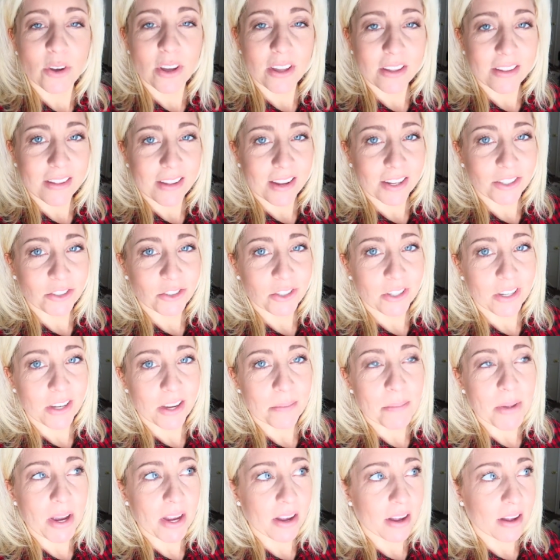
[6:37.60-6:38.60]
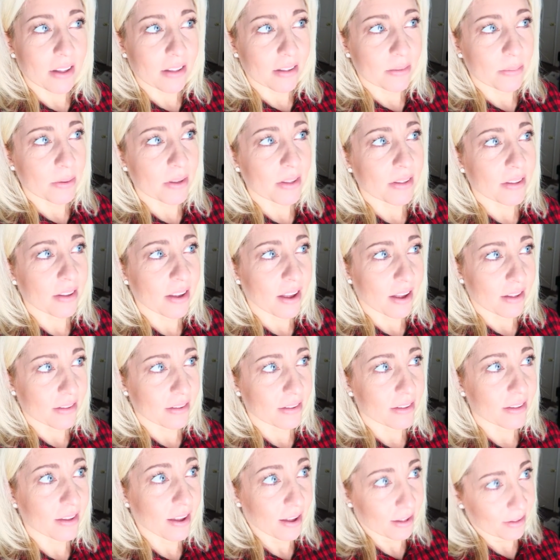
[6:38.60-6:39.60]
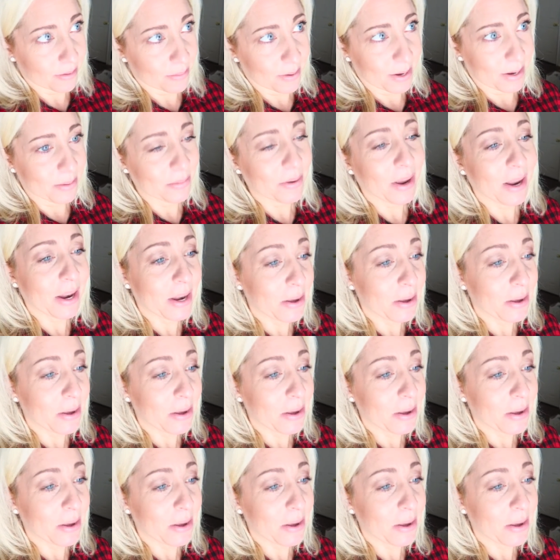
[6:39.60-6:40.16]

well, it's actually my husband's cousin's husband. But